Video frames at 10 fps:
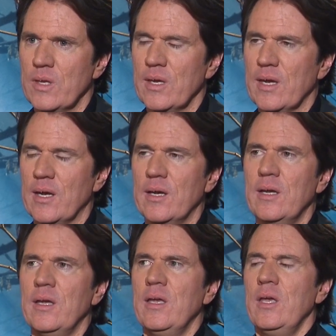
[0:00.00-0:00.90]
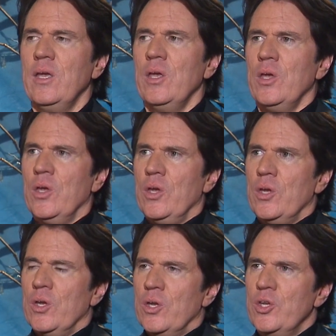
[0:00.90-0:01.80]
Yeah.
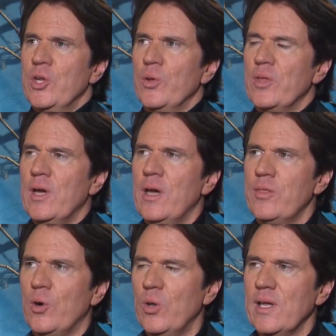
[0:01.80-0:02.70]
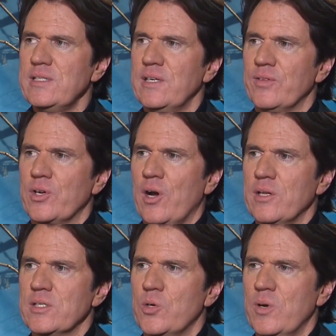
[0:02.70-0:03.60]
You know, the whole idea of the
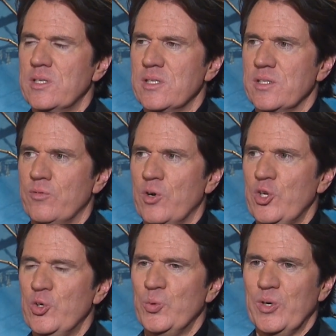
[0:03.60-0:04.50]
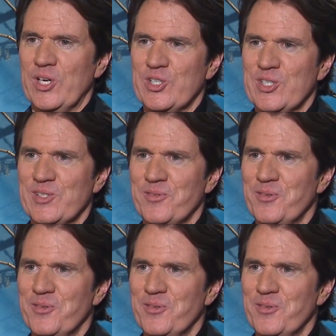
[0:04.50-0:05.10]
consequences of what you wish is a